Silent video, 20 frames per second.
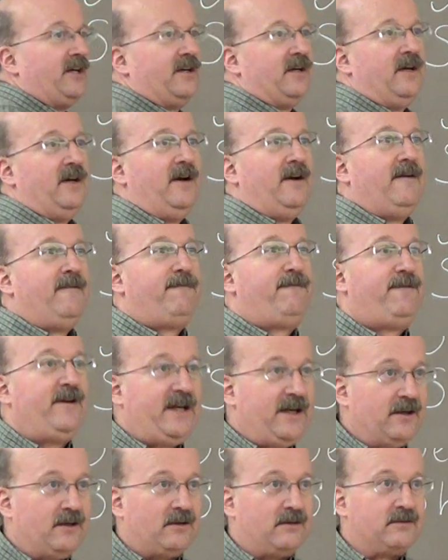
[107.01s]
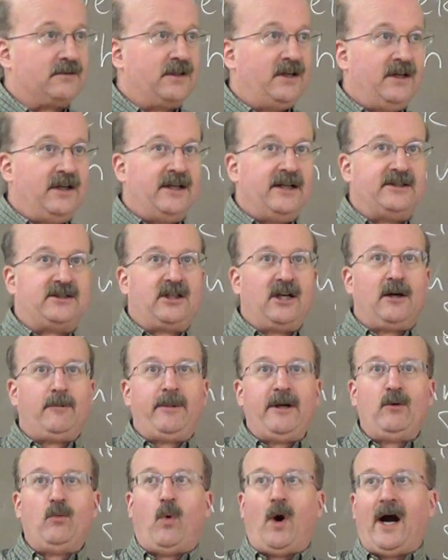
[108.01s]
field is going
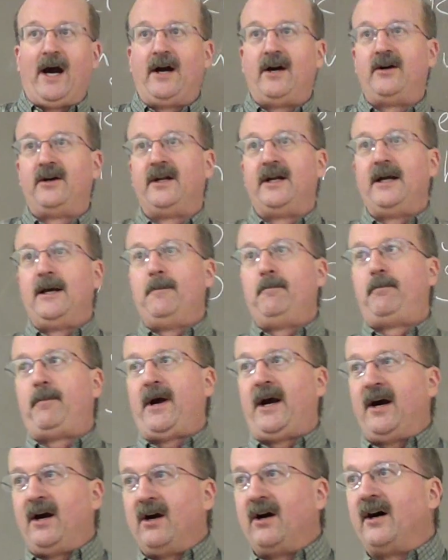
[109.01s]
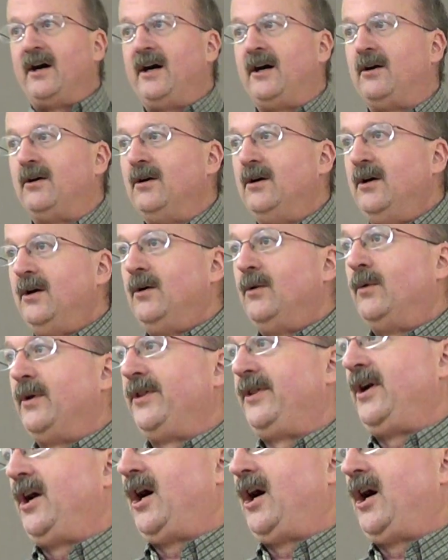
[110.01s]
to be wired in parallel with the